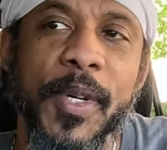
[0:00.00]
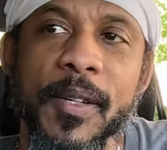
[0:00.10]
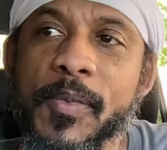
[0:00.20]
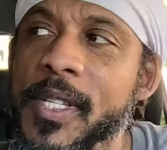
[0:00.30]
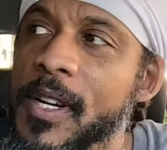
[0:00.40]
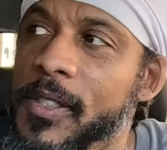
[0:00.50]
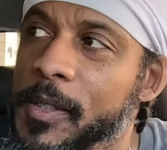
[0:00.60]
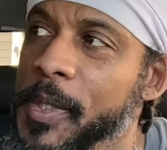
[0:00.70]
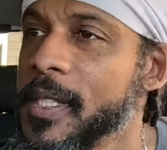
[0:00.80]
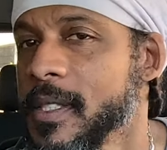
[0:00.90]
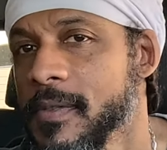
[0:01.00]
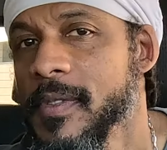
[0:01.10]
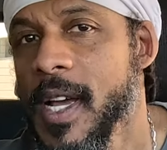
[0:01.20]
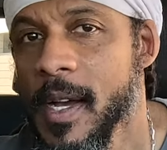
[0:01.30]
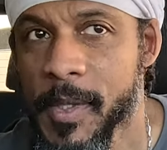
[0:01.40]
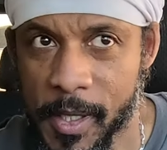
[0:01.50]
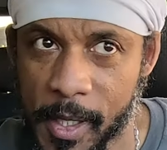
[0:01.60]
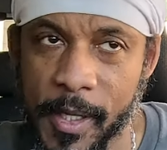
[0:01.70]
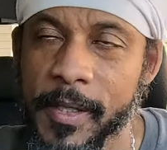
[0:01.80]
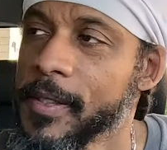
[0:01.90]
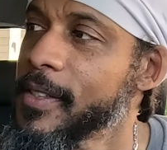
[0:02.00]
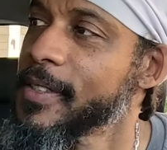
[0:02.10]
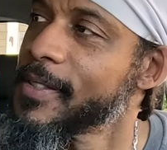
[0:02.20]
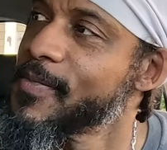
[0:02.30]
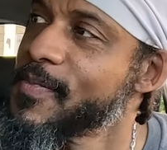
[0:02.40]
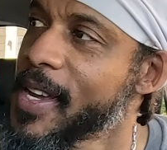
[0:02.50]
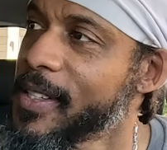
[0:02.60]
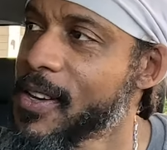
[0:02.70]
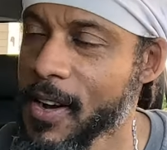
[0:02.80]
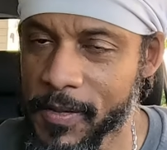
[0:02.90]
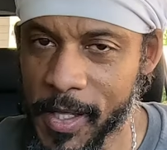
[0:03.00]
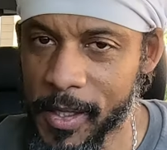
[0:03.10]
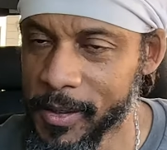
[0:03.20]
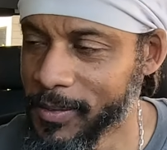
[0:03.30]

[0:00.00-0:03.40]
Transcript: But we know. Speaking of Habesha, mainly coffee.